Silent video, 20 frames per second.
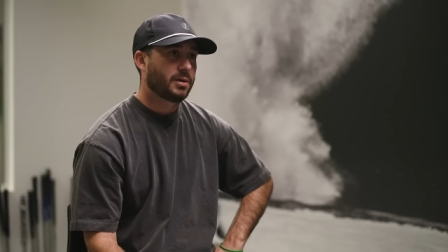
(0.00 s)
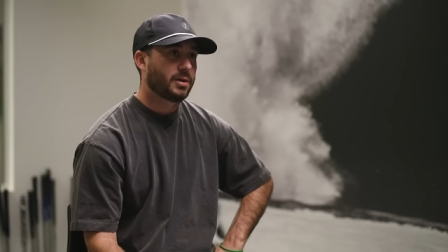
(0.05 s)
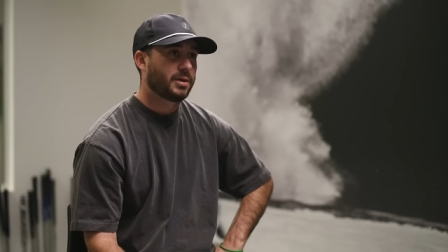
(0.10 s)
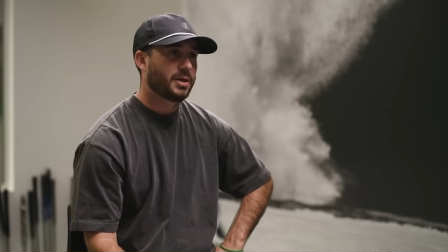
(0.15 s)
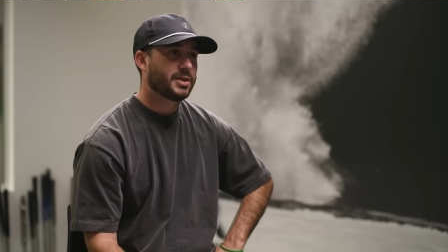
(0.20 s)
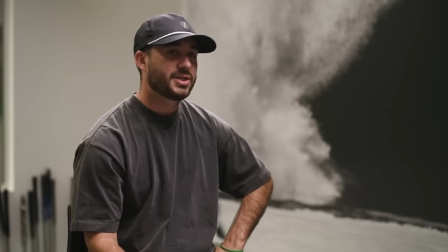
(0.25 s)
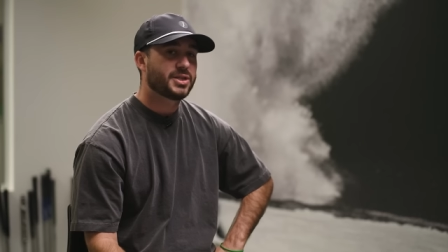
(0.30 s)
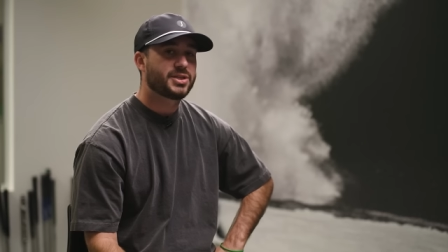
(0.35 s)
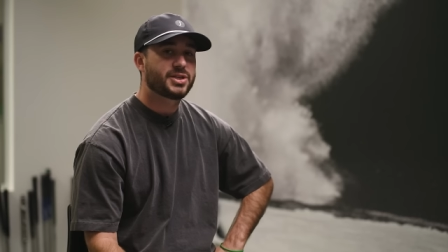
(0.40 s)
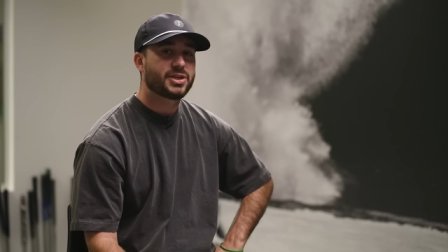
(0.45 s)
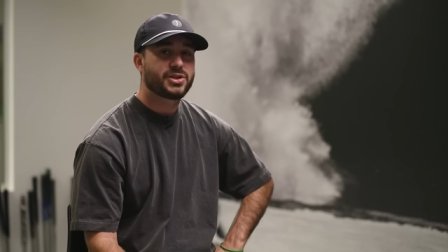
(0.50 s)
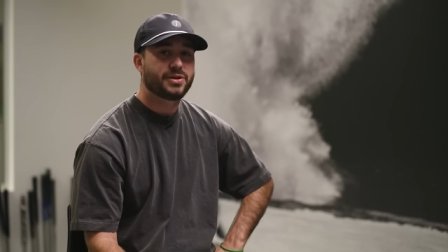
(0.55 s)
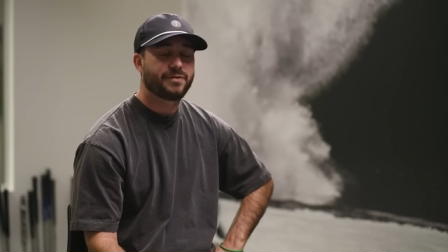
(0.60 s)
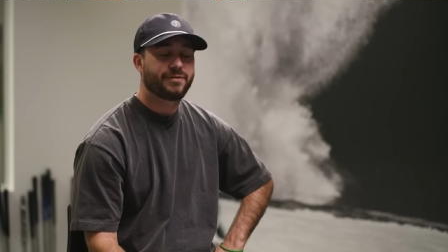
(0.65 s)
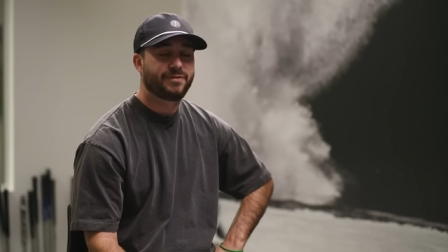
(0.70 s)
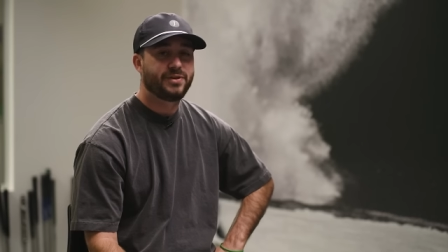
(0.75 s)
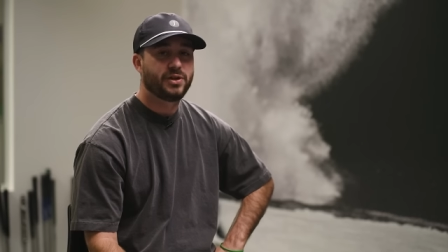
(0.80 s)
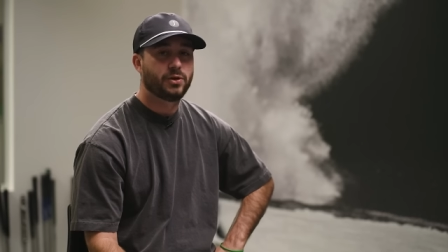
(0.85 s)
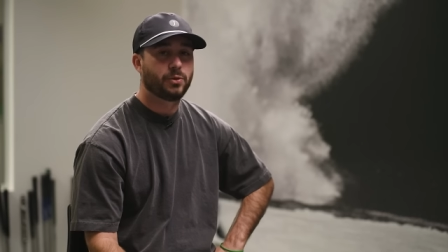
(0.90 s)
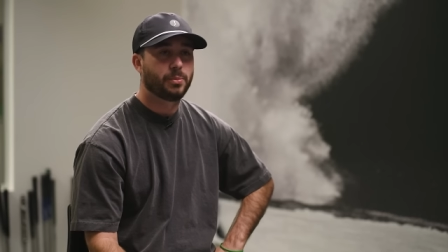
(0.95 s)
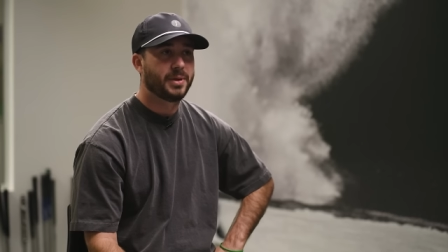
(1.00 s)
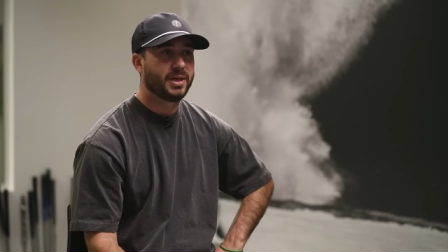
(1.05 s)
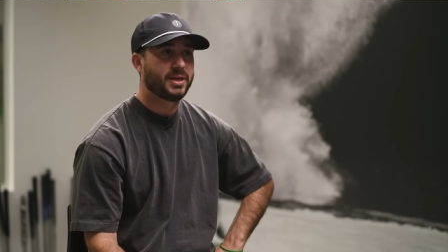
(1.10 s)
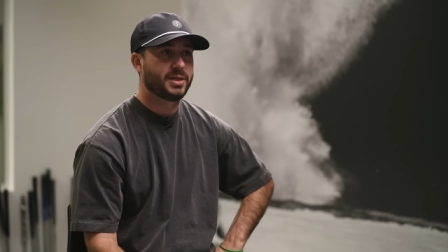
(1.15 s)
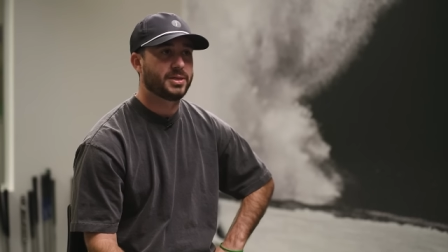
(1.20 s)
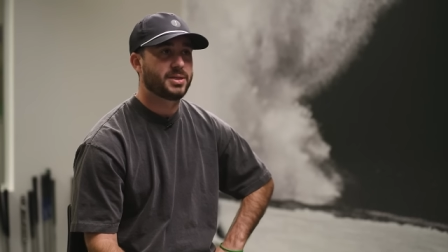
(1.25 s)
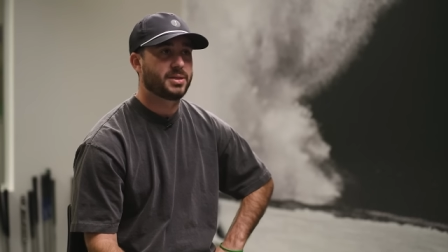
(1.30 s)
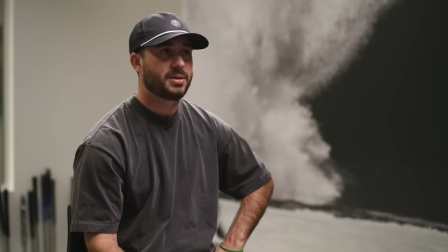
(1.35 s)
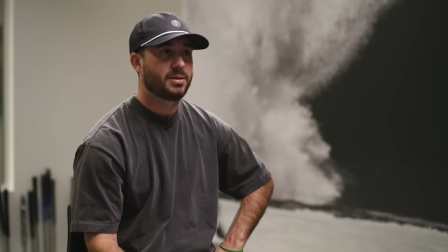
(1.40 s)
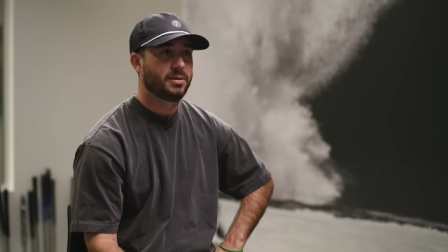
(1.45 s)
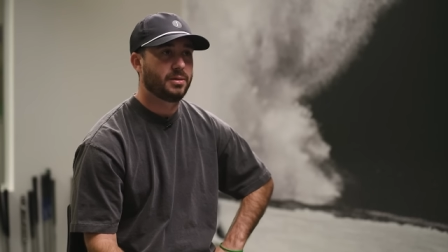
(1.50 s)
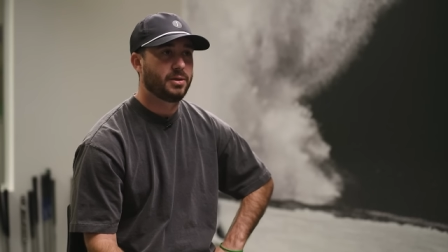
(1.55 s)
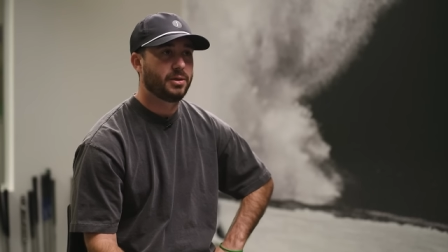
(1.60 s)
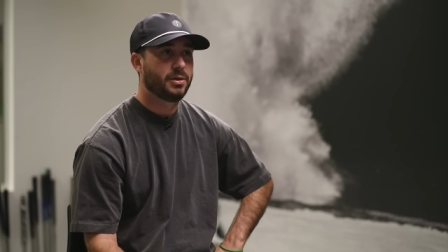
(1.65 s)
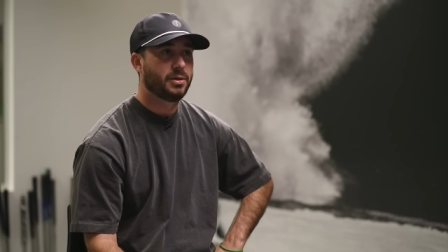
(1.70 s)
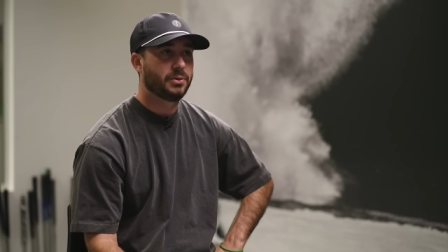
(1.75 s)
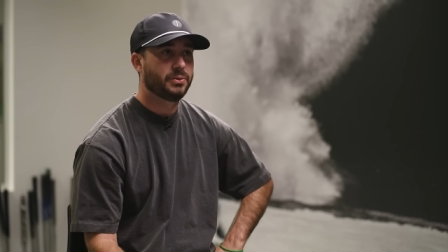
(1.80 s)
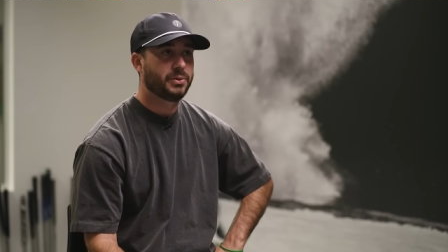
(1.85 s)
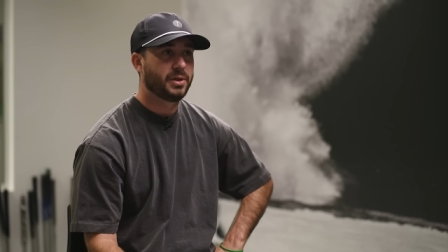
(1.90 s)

because it's such a feel based. You know,